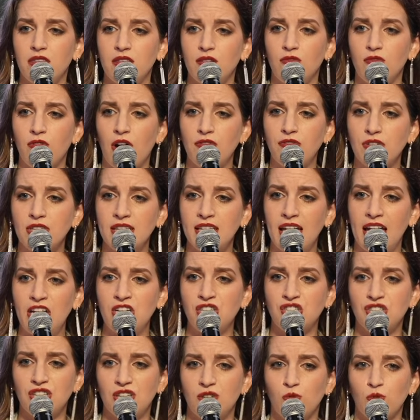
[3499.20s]
The
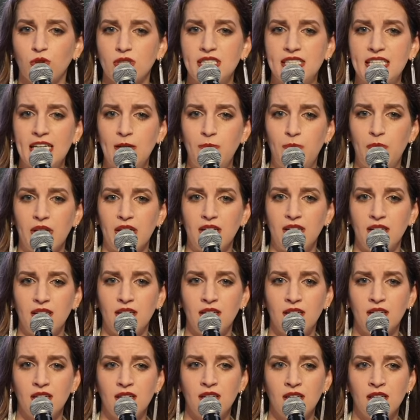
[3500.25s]
revelation will
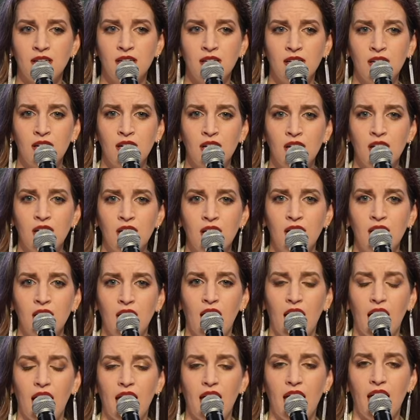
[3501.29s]
deepen.
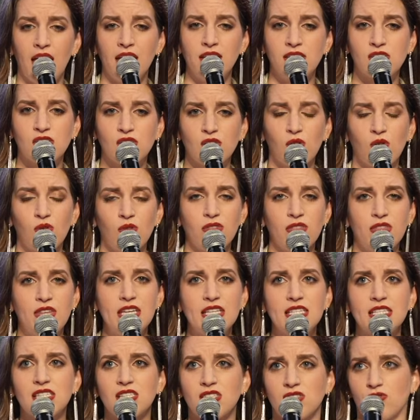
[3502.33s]
And so
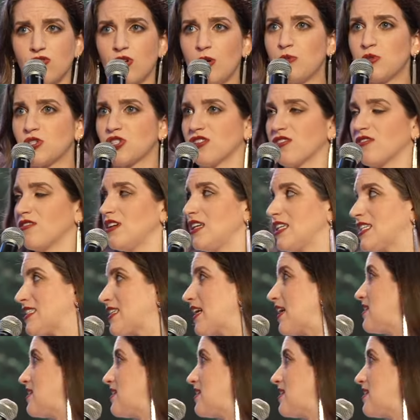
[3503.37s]
this scripture, it